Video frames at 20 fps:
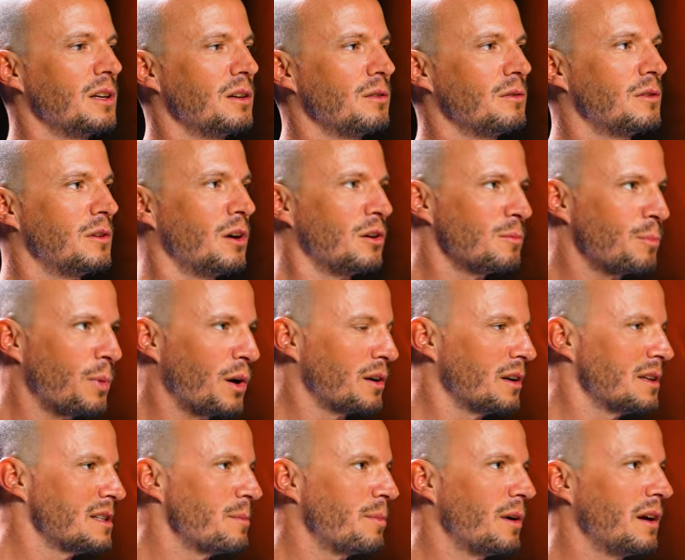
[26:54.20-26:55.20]
you know don't
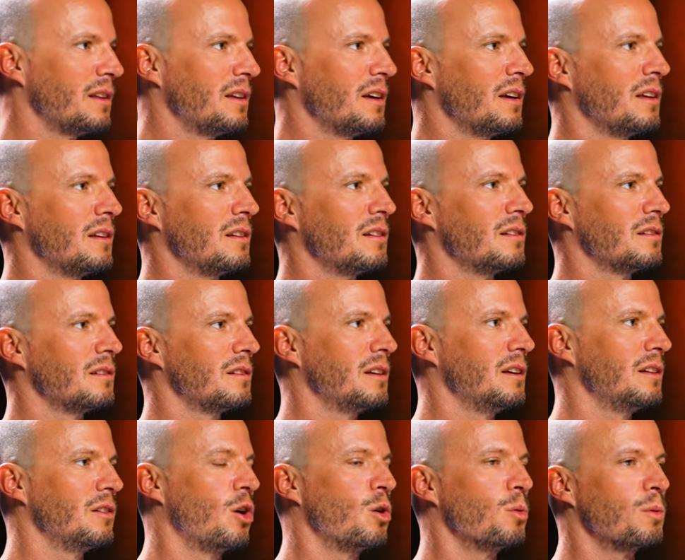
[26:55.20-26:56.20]
participate in
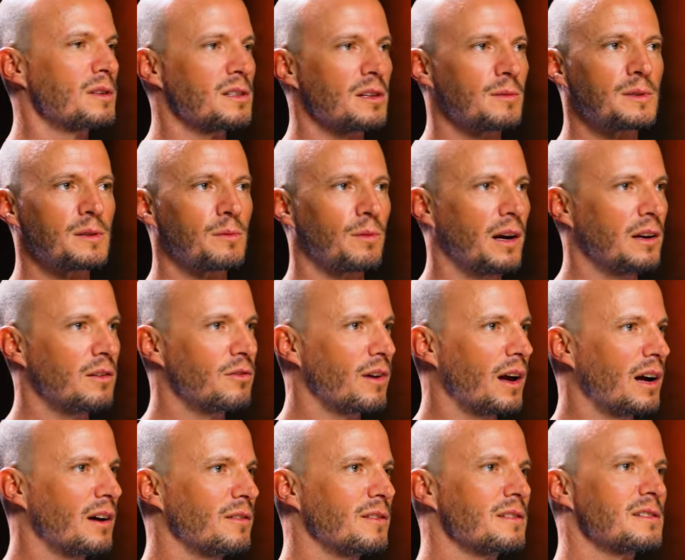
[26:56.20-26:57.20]
in oversubscribed
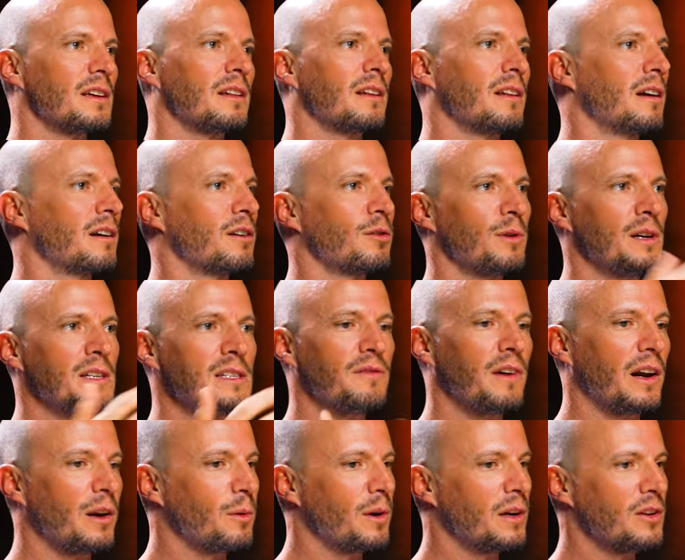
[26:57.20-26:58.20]
rounds at like crazy
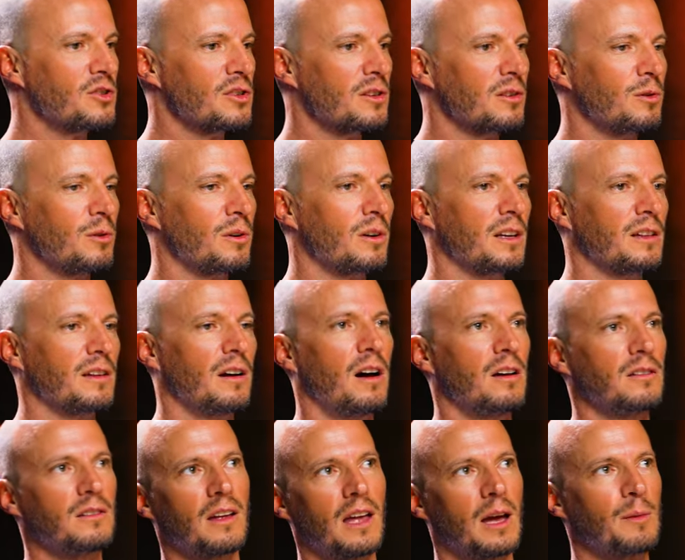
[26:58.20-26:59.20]
valuation or at
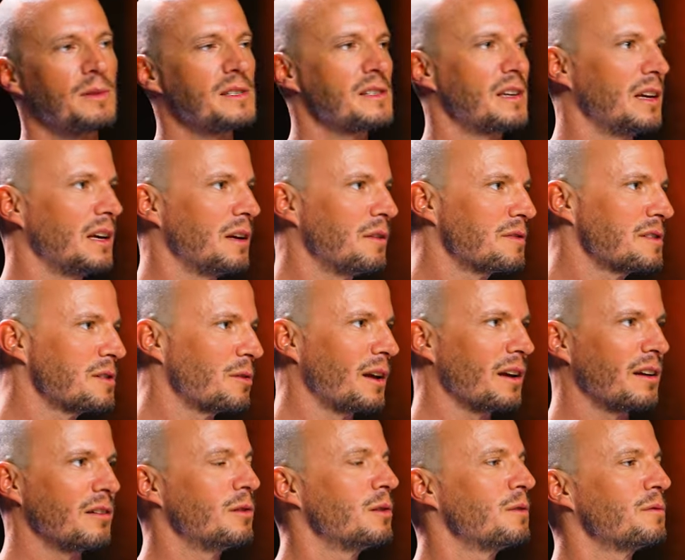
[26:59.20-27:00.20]
uncapped SAFEs or
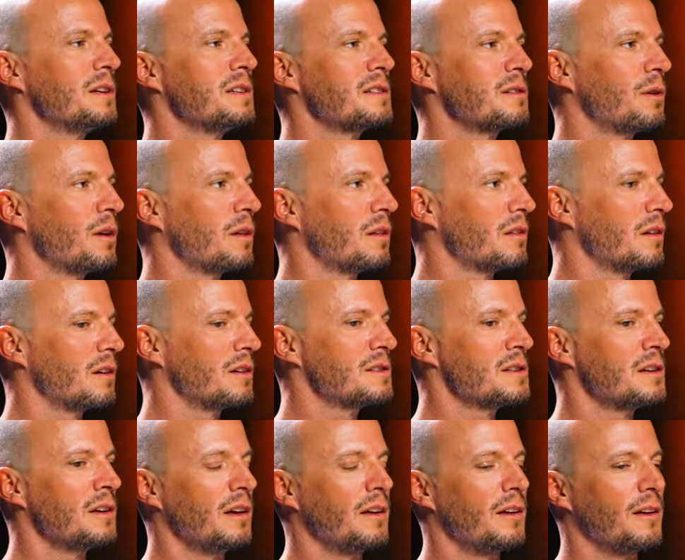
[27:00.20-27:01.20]
like all of these crazy
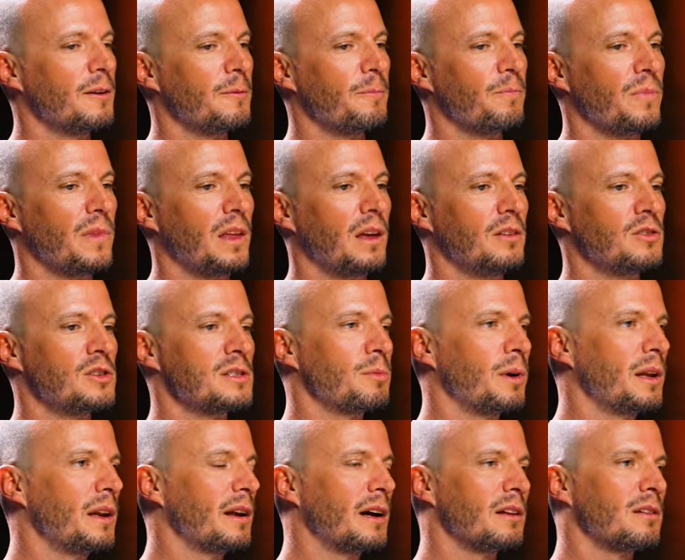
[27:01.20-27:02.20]
things and just
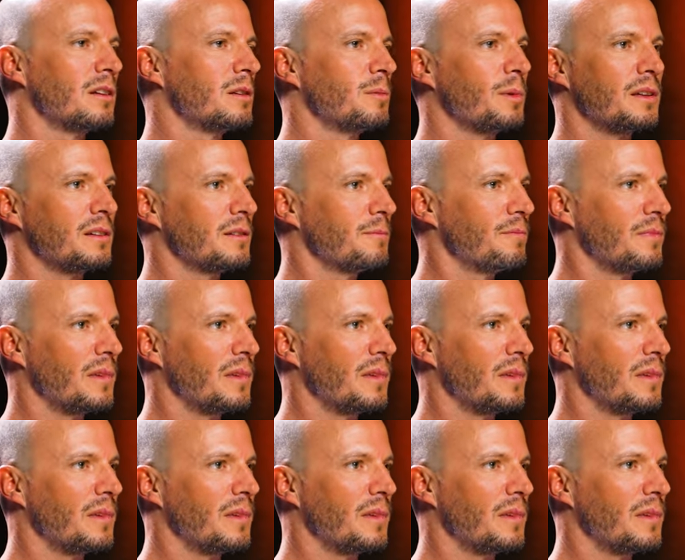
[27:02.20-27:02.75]
wait it out a little bit